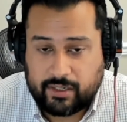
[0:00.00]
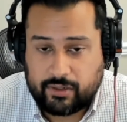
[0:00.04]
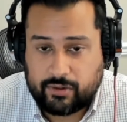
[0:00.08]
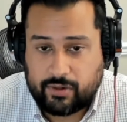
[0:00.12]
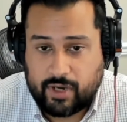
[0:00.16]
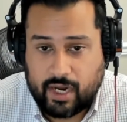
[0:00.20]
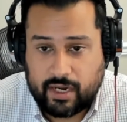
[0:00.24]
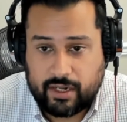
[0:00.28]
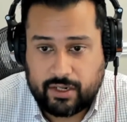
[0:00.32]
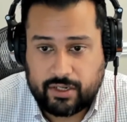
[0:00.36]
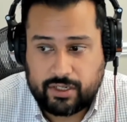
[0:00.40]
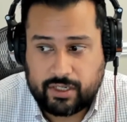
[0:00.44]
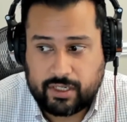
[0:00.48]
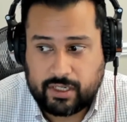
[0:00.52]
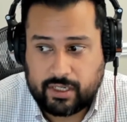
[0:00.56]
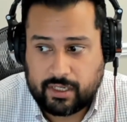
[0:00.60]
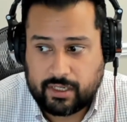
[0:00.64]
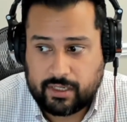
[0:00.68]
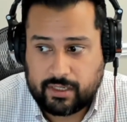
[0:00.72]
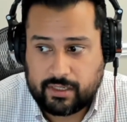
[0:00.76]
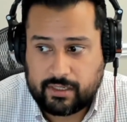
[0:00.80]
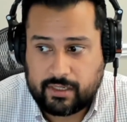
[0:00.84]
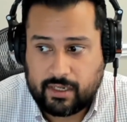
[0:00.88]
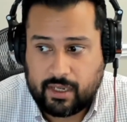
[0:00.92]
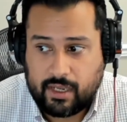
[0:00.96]
strategy.
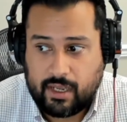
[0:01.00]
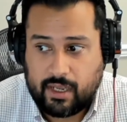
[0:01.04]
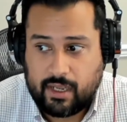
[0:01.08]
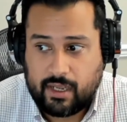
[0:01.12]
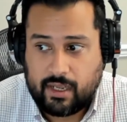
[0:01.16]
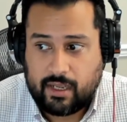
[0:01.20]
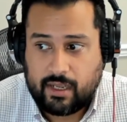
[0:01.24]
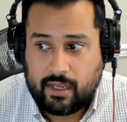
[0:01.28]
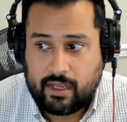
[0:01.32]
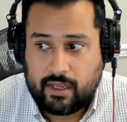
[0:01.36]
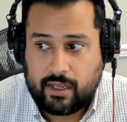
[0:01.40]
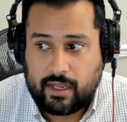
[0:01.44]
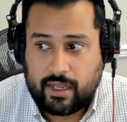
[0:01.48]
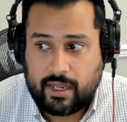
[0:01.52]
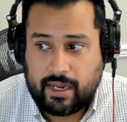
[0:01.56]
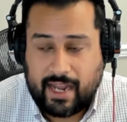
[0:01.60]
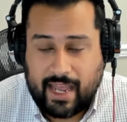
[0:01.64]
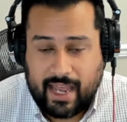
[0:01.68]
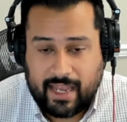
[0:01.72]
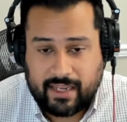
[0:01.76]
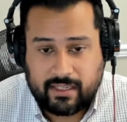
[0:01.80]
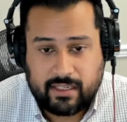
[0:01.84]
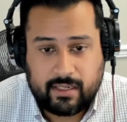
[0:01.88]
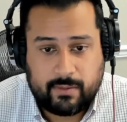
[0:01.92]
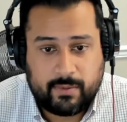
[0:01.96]
It
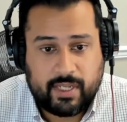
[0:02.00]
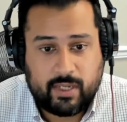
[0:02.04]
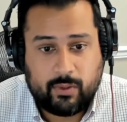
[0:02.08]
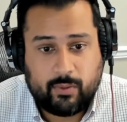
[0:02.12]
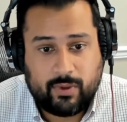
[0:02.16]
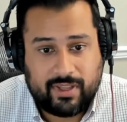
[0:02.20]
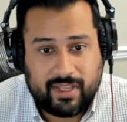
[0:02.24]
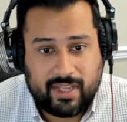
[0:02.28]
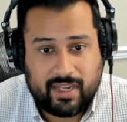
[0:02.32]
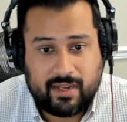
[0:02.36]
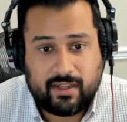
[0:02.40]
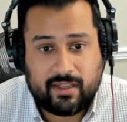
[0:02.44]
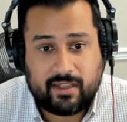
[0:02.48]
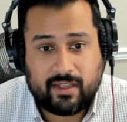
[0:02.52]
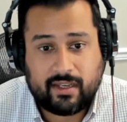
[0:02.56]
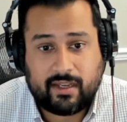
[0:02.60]
has to be within the